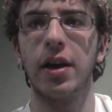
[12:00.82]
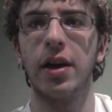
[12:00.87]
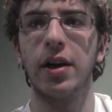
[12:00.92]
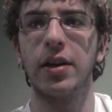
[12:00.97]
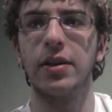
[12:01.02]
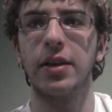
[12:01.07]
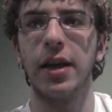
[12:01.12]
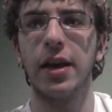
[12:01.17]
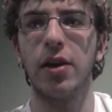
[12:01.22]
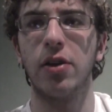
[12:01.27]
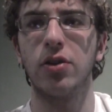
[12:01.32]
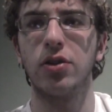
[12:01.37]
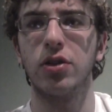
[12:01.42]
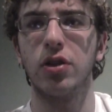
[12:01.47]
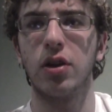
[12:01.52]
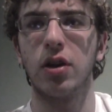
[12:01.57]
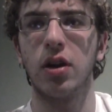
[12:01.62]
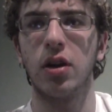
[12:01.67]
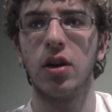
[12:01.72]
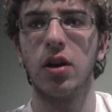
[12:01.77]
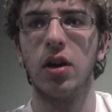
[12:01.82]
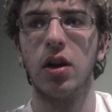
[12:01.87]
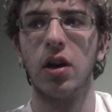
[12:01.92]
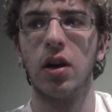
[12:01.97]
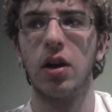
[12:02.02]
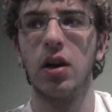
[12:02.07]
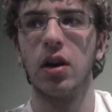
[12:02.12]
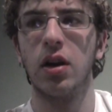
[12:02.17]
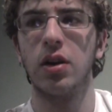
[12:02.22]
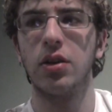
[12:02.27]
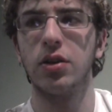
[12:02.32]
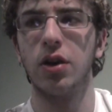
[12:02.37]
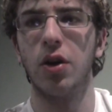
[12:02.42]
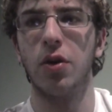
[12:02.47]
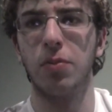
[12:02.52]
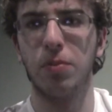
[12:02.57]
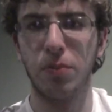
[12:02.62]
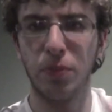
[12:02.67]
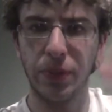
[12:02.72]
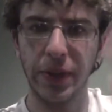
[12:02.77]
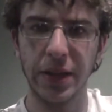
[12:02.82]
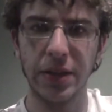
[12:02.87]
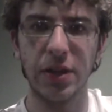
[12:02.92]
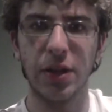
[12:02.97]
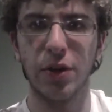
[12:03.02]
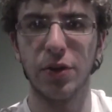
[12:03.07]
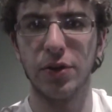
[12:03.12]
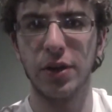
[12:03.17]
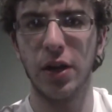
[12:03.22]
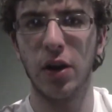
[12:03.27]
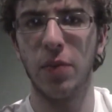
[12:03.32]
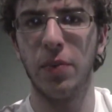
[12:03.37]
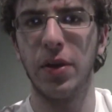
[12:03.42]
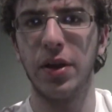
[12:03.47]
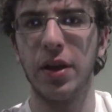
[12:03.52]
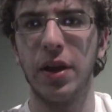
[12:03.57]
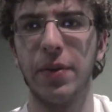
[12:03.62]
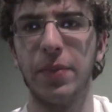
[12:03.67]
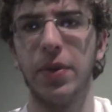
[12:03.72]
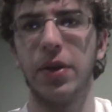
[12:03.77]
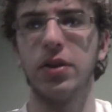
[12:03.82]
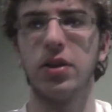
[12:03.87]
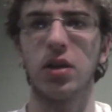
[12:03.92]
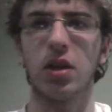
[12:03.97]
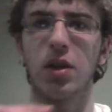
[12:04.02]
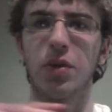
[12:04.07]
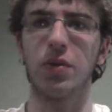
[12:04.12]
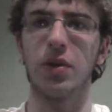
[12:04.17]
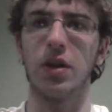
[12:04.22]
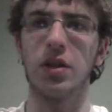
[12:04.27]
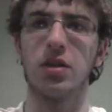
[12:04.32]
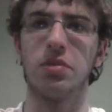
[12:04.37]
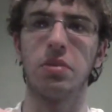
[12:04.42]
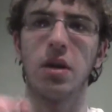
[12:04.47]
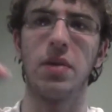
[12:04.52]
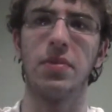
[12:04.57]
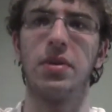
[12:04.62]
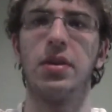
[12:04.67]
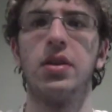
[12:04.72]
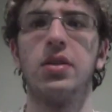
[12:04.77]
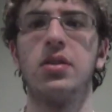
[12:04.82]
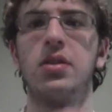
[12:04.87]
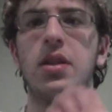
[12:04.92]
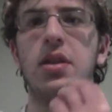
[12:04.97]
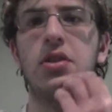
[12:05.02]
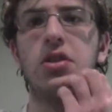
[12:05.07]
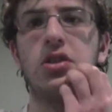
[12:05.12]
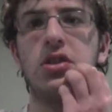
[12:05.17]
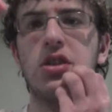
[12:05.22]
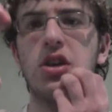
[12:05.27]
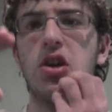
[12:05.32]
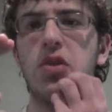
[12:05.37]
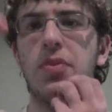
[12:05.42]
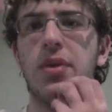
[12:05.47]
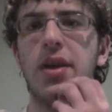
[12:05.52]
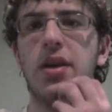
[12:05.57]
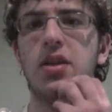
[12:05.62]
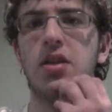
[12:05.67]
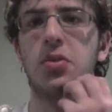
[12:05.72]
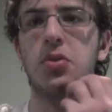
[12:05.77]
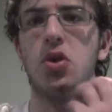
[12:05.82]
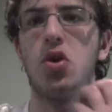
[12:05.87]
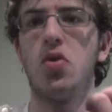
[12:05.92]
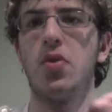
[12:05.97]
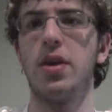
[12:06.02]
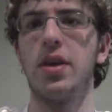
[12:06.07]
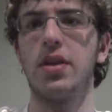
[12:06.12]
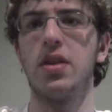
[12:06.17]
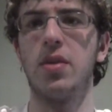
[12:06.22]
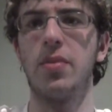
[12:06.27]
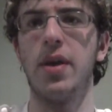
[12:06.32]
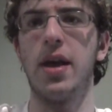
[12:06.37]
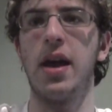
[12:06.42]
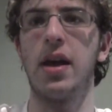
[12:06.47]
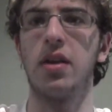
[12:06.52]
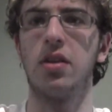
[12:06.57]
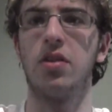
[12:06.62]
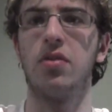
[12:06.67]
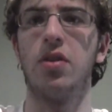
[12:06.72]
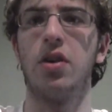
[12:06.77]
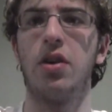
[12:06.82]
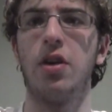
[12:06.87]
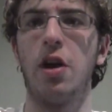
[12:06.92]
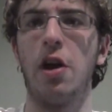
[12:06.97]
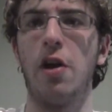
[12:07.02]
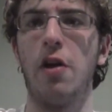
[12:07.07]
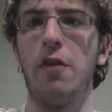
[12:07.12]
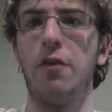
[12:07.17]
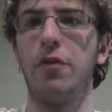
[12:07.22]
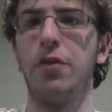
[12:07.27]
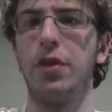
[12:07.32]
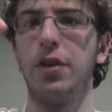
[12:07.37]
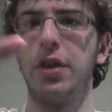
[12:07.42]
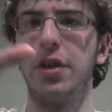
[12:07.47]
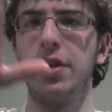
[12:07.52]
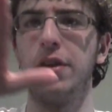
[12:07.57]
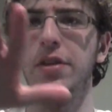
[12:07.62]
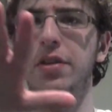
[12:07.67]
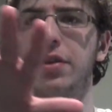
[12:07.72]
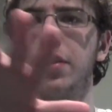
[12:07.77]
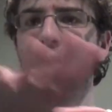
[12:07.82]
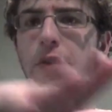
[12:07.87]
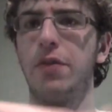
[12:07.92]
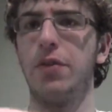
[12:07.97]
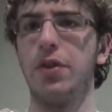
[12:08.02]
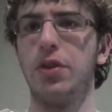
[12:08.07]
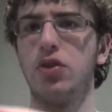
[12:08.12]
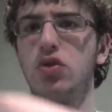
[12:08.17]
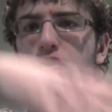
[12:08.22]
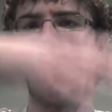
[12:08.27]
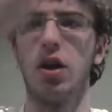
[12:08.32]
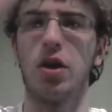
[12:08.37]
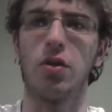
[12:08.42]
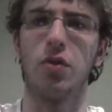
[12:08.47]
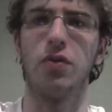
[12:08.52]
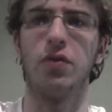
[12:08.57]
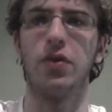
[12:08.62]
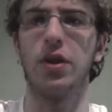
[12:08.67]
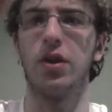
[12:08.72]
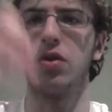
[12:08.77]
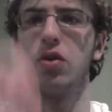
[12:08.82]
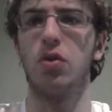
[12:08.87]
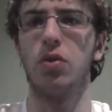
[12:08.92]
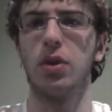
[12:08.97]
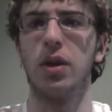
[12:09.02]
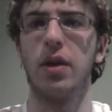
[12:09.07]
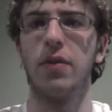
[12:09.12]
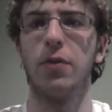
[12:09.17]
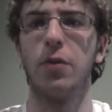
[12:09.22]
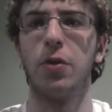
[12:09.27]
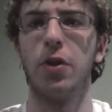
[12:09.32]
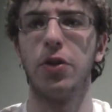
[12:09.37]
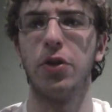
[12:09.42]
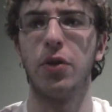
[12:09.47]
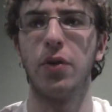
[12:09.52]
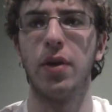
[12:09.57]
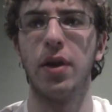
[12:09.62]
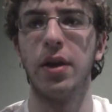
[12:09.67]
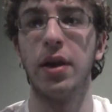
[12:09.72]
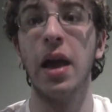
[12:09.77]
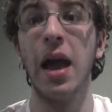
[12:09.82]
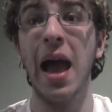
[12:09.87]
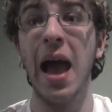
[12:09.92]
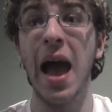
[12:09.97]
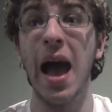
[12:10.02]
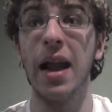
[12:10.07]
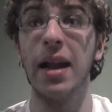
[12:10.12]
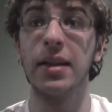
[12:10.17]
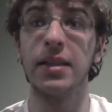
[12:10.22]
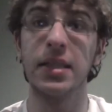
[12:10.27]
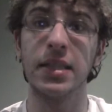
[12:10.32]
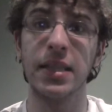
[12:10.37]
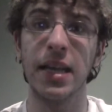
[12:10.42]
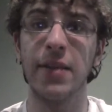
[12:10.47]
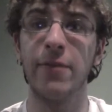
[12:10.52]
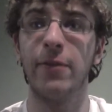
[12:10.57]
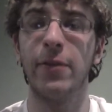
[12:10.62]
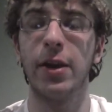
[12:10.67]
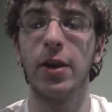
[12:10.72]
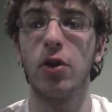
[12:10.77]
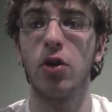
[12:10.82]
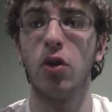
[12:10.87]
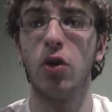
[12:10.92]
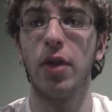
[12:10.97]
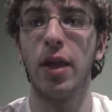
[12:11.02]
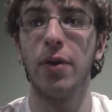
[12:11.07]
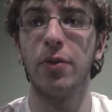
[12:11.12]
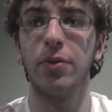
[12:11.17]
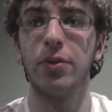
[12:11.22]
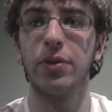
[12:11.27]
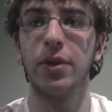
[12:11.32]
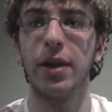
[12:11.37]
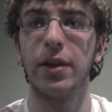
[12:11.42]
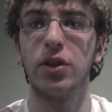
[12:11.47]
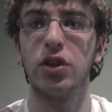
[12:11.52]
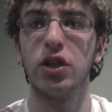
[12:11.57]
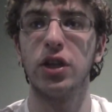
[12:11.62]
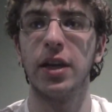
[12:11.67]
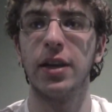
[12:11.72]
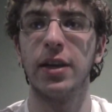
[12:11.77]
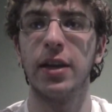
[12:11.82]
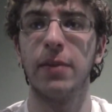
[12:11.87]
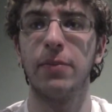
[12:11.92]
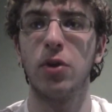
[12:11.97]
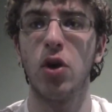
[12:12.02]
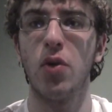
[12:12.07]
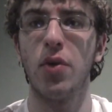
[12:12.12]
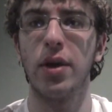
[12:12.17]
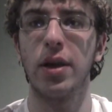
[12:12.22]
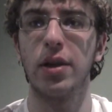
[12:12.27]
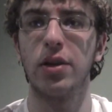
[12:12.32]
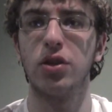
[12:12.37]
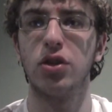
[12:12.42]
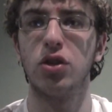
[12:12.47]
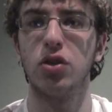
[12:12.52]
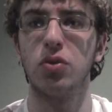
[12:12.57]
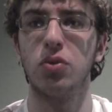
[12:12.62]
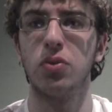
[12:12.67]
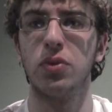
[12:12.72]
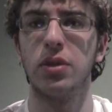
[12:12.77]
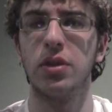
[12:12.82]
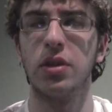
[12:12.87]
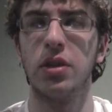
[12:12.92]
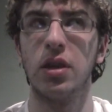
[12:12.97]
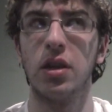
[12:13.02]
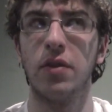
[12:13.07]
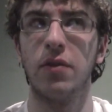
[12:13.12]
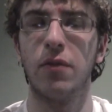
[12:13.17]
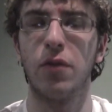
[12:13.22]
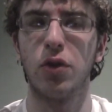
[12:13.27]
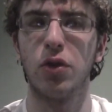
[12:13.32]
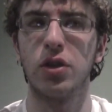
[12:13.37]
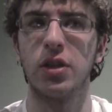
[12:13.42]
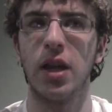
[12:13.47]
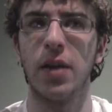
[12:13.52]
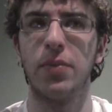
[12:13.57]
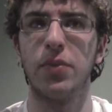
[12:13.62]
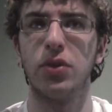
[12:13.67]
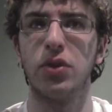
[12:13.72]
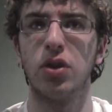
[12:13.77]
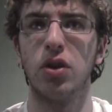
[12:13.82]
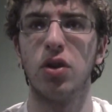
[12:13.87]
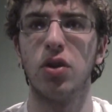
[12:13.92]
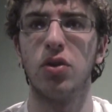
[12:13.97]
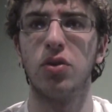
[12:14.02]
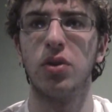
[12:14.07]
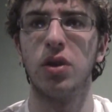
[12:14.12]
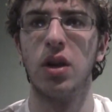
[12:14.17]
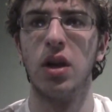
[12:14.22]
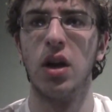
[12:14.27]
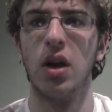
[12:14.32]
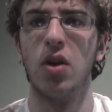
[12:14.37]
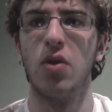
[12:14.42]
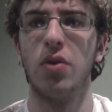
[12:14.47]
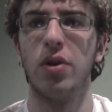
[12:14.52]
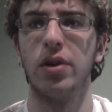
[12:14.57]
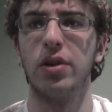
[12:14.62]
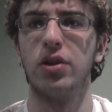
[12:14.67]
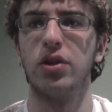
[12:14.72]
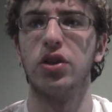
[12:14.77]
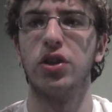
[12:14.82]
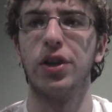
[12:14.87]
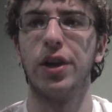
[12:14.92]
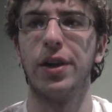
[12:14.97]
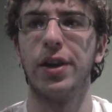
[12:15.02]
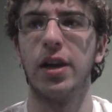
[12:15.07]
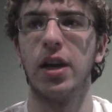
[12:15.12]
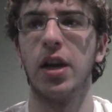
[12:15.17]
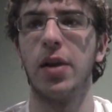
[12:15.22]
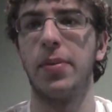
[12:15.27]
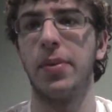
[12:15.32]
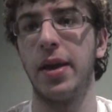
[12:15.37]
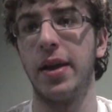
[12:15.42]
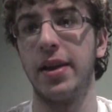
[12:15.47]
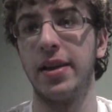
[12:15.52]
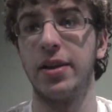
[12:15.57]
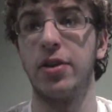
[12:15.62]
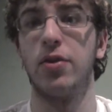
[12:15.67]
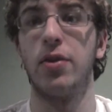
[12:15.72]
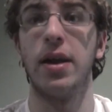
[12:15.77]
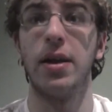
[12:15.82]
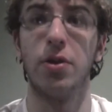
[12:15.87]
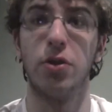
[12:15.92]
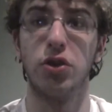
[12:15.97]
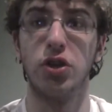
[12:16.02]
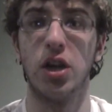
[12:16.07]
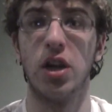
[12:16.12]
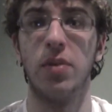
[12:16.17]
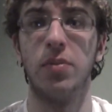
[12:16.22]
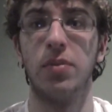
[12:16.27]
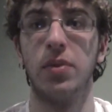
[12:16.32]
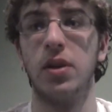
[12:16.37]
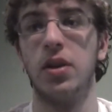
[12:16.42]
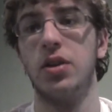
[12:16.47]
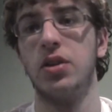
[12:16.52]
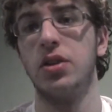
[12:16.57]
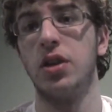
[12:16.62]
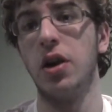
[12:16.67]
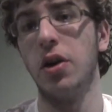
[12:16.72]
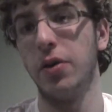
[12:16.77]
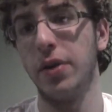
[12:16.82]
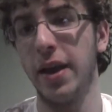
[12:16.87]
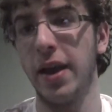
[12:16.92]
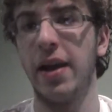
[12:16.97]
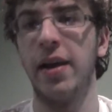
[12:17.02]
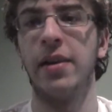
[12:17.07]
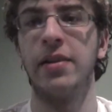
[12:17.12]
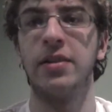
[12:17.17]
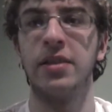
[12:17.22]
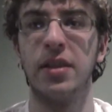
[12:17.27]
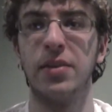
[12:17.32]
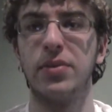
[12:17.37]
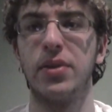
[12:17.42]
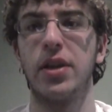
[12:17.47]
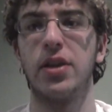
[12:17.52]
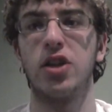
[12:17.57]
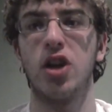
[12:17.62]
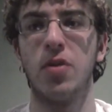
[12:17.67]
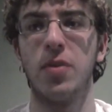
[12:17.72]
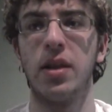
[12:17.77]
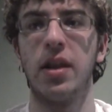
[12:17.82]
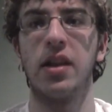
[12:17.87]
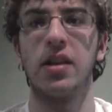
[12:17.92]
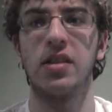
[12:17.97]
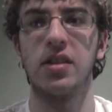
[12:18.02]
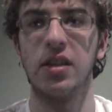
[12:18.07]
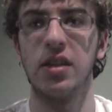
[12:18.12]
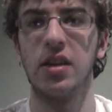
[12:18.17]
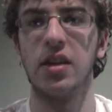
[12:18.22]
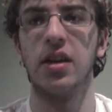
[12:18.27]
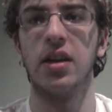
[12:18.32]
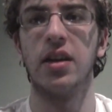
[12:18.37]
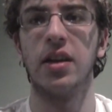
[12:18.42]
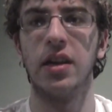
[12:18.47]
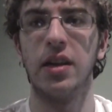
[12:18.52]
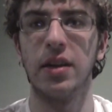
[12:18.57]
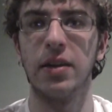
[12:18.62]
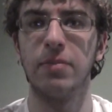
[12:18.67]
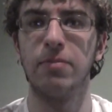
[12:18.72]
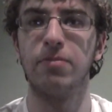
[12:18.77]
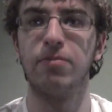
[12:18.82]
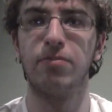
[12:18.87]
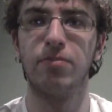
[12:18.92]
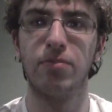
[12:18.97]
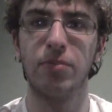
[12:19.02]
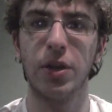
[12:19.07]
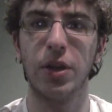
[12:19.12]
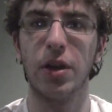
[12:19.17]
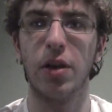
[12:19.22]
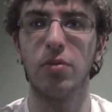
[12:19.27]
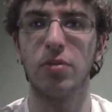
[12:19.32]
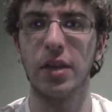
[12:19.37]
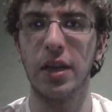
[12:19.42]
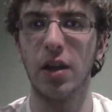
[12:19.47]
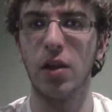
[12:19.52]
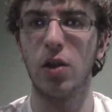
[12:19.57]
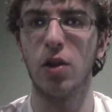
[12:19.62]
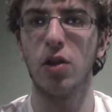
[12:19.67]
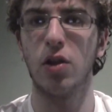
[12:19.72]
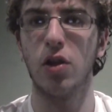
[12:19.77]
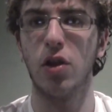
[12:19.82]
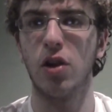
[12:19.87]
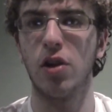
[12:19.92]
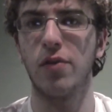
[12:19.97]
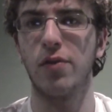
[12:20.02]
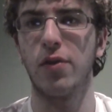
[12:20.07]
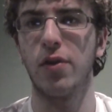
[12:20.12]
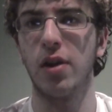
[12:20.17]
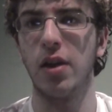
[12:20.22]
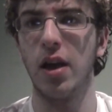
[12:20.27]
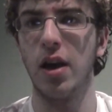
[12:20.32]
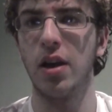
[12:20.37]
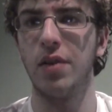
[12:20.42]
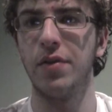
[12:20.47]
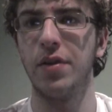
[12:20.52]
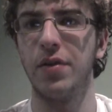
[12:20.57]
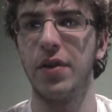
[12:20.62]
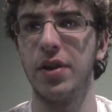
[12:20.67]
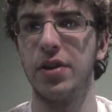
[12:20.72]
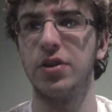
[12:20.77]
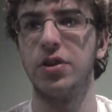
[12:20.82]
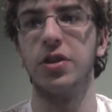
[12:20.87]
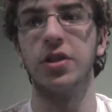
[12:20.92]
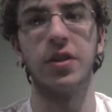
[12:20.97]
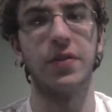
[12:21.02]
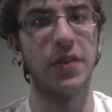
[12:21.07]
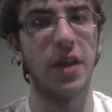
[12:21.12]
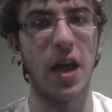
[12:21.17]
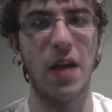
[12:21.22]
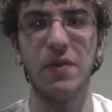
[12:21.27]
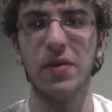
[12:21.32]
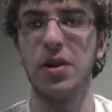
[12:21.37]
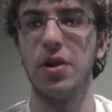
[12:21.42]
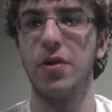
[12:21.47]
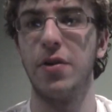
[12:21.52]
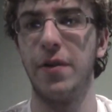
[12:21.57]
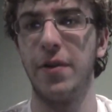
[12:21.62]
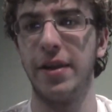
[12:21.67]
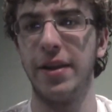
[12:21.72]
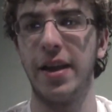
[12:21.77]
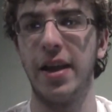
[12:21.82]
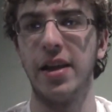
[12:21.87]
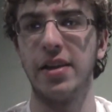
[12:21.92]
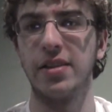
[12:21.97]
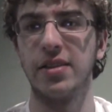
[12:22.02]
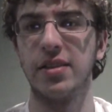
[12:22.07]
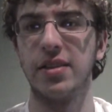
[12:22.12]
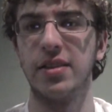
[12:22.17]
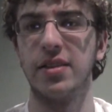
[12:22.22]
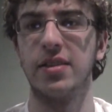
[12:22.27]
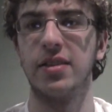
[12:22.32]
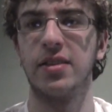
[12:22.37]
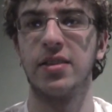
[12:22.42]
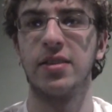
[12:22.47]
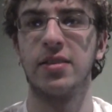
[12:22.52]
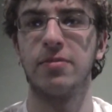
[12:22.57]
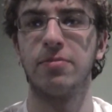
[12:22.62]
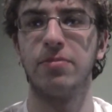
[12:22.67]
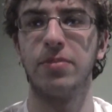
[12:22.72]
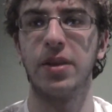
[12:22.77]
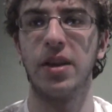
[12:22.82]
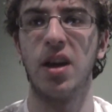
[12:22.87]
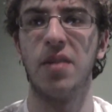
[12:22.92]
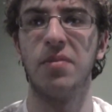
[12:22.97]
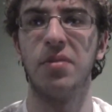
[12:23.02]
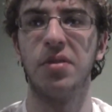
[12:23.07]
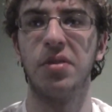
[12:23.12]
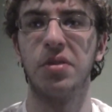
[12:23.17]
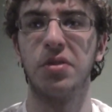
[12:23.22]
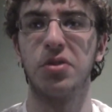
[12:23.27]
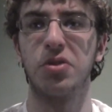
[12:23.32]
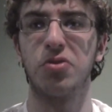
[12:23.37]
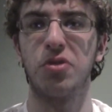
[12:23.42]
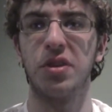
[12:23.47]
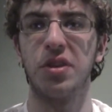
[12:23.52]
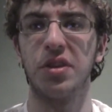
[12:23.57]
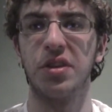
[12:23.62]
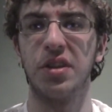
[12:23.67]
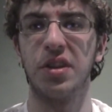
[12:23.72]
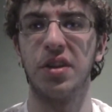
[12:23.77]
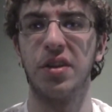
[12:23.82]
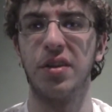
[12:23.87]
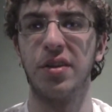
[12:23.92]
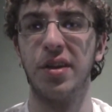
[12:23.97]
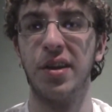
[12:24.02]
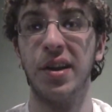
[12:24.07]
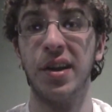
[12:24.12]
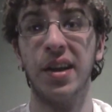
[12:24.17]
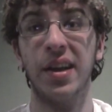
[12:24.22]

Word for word: uh, tails her. So gets on her tail, and basically what ends up happening is that Shelby ends up going in the back of the of the, of the truck or vehicle or whatever that they're in, and it's the same vehicle that that she ended up going into in the first episode when she ended up getting her Energem. So yeah, it seems like Shelby likes to uh, you know tail along for a lot of adventures. If you haven't already guessed, it's become a trend here.